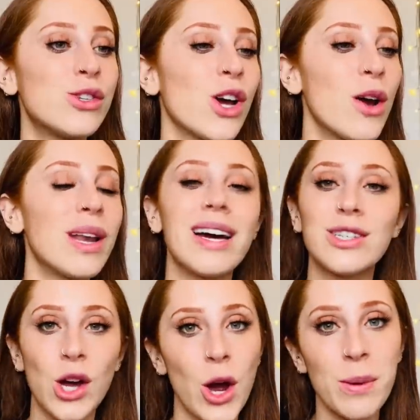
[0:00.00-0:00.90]
So let
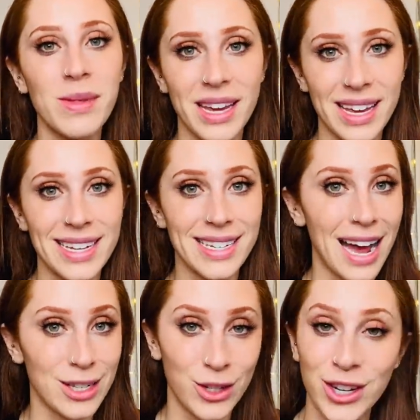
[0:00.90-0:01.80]
us hope it is
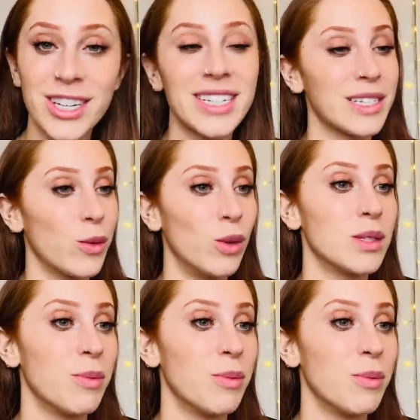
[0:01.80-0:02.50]
as good as it was